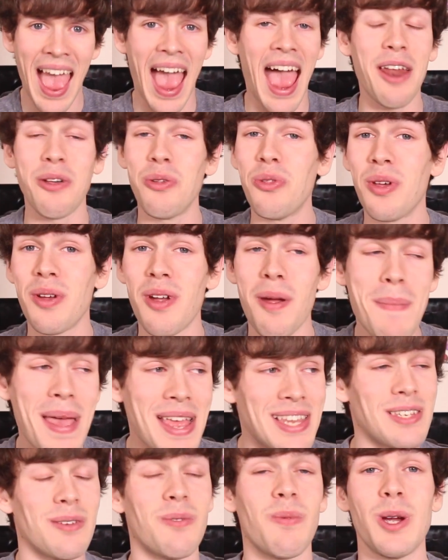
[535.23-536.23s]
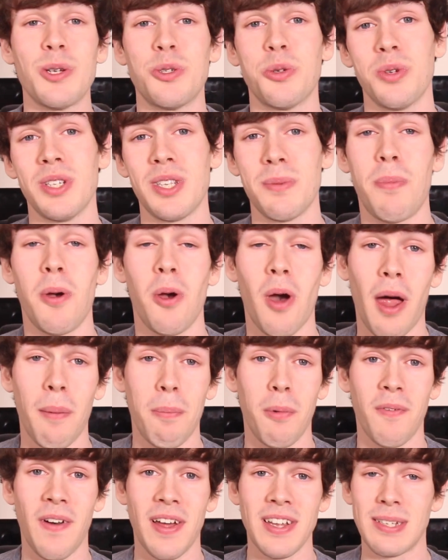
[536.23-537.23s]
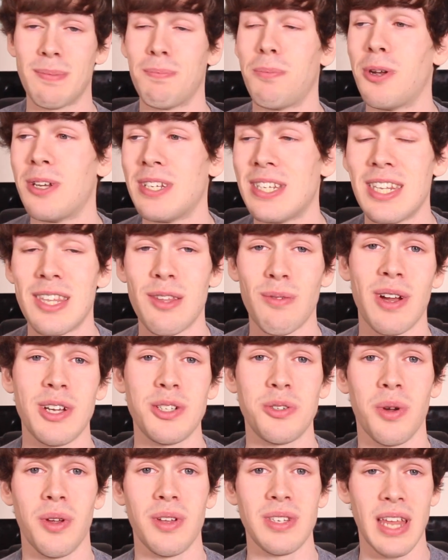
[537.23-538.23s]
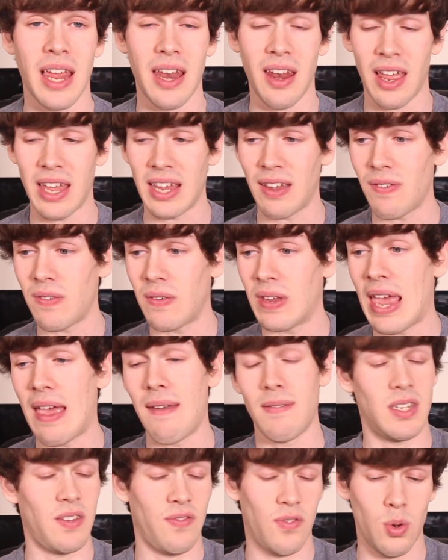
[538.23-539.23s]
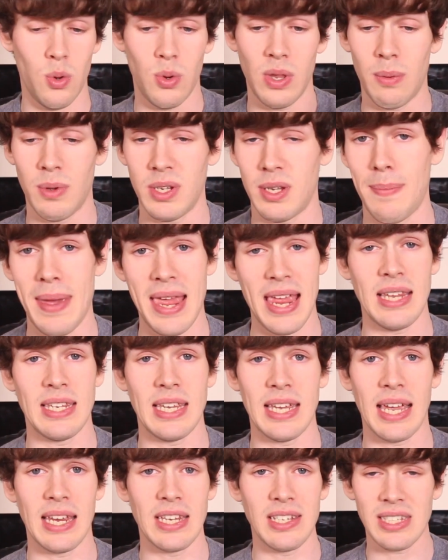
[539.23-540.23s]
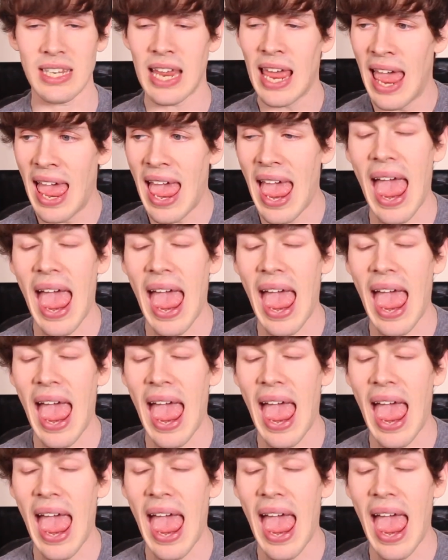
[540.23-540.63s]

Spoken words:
And all the amazing restaurants that put up with us and put us into the restaurants and like gave us food that was amazing, and just